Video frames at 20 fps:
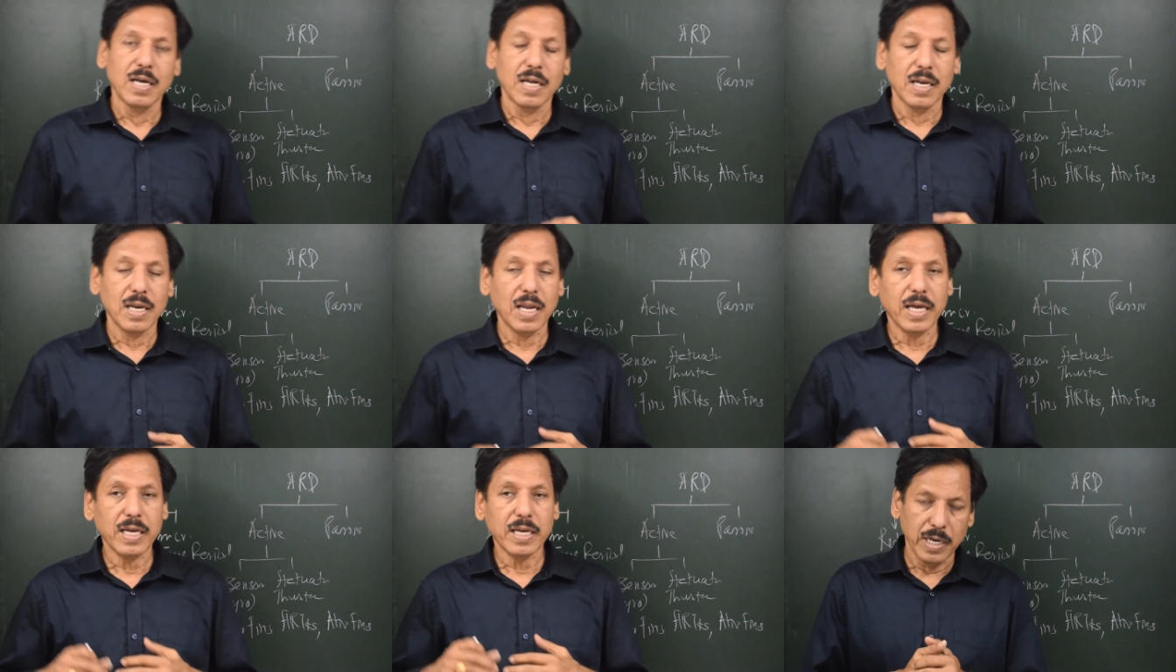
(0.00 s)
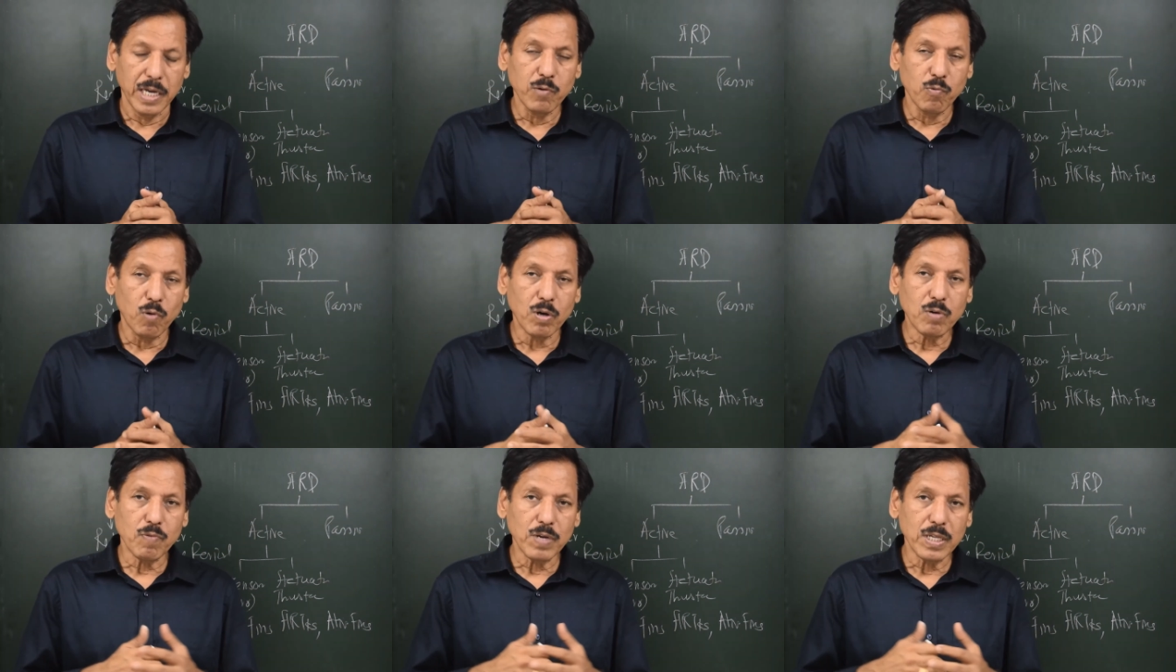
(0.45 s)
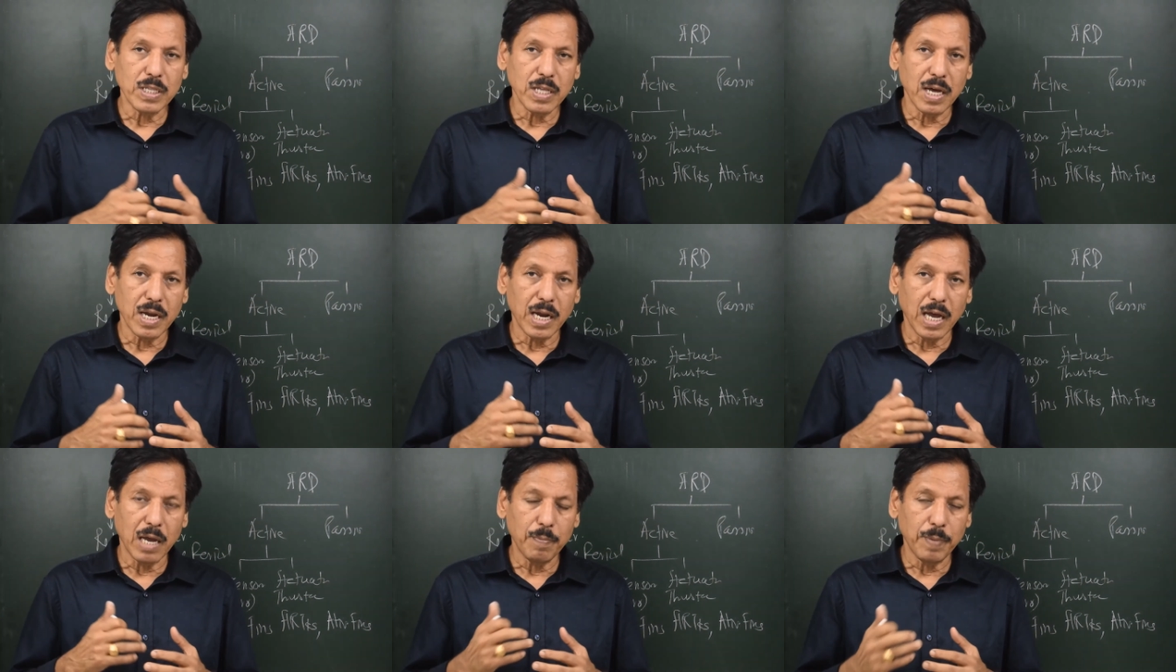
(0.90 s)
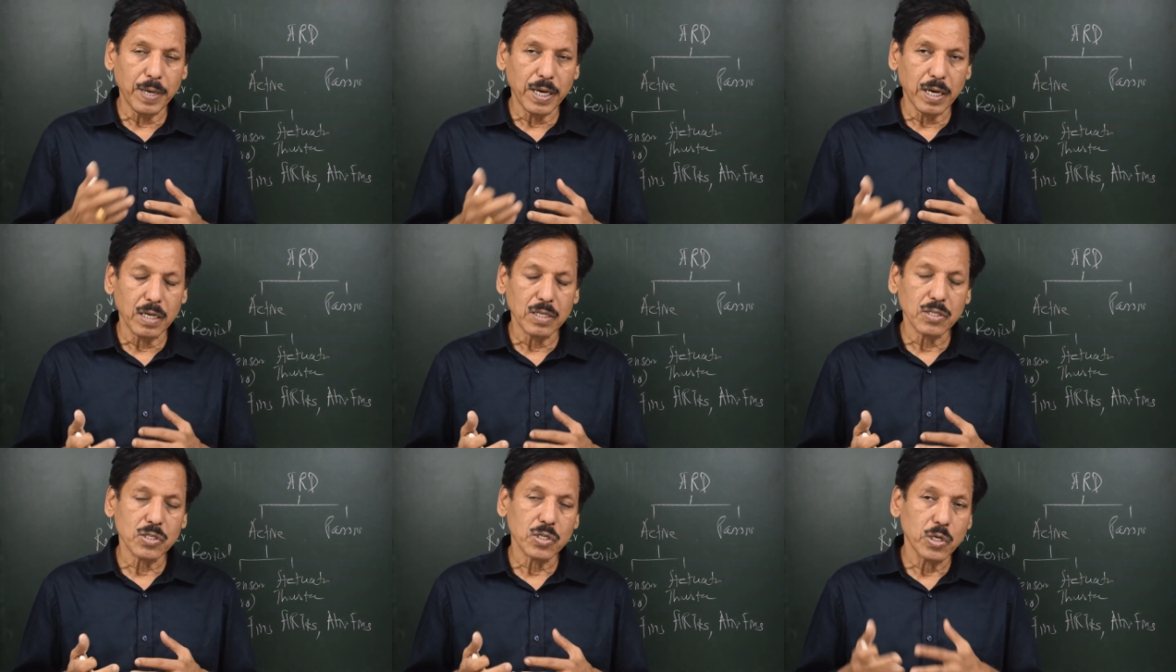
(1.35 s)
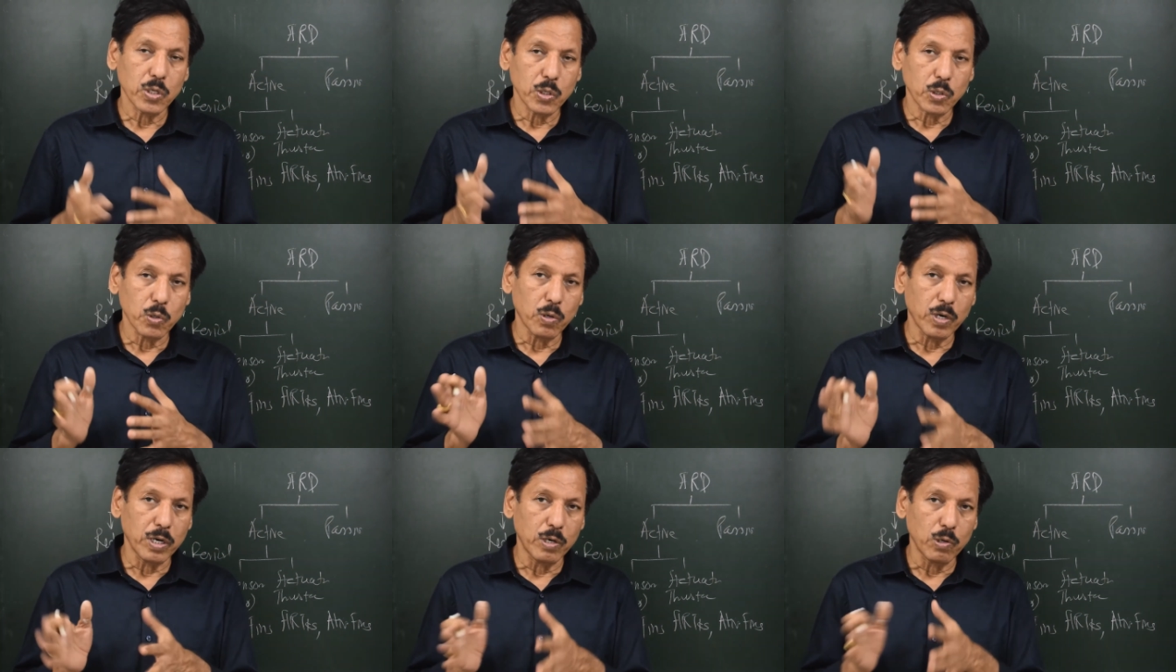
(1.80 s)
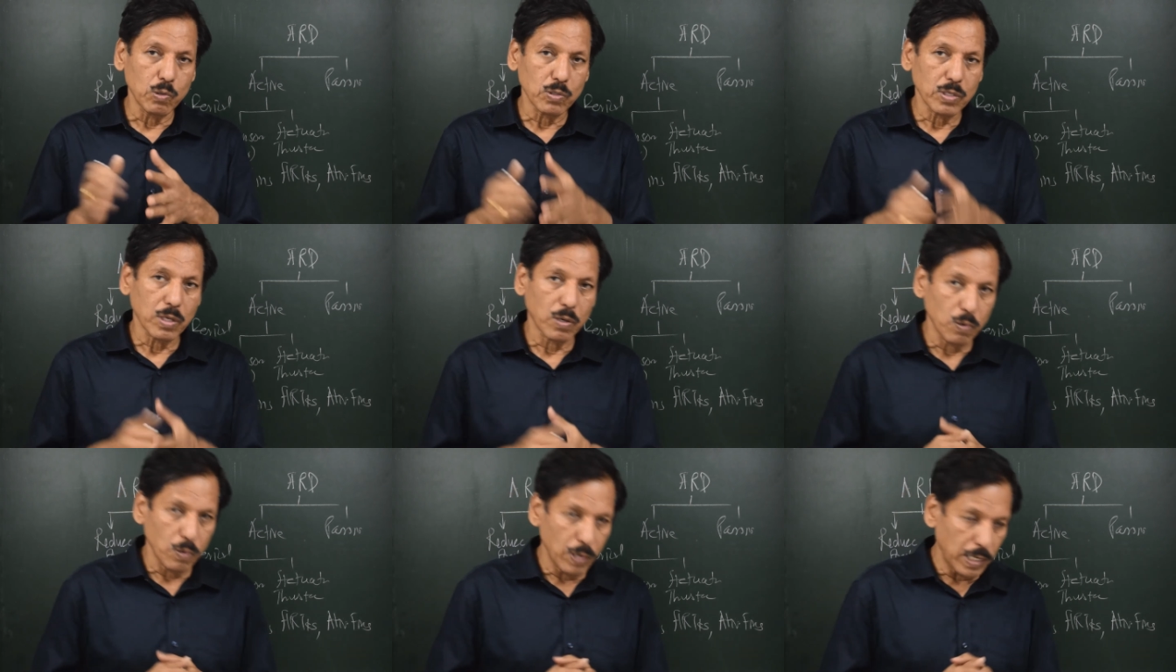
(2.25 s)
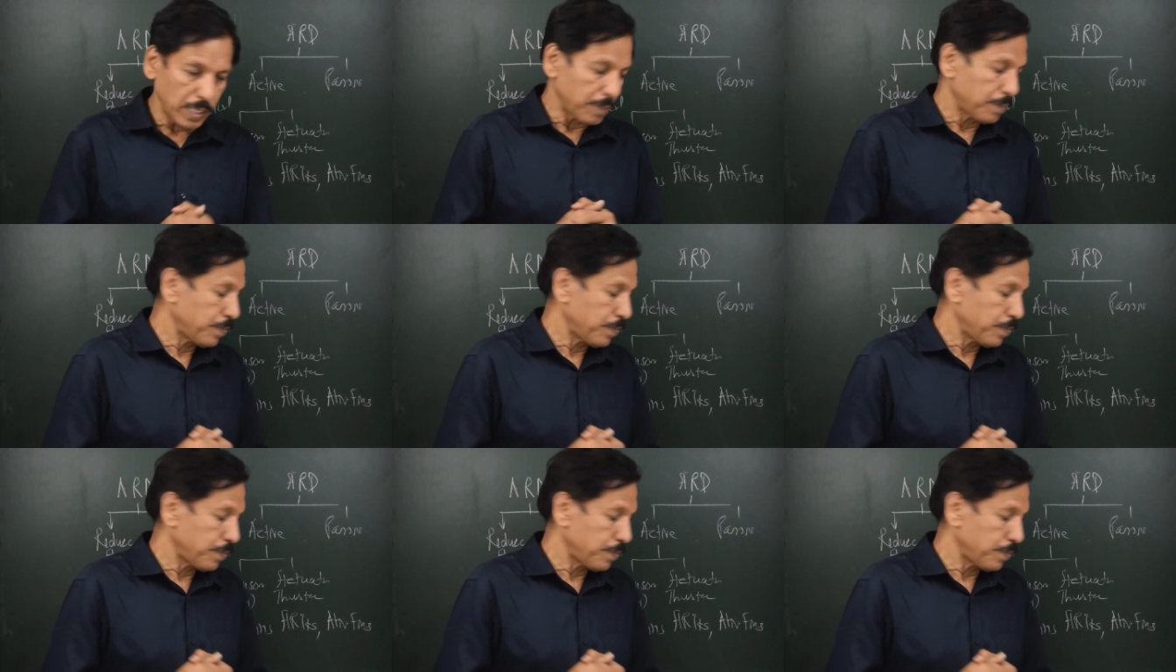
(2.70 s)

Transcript: like in what way they are helping us to reduce the rolling.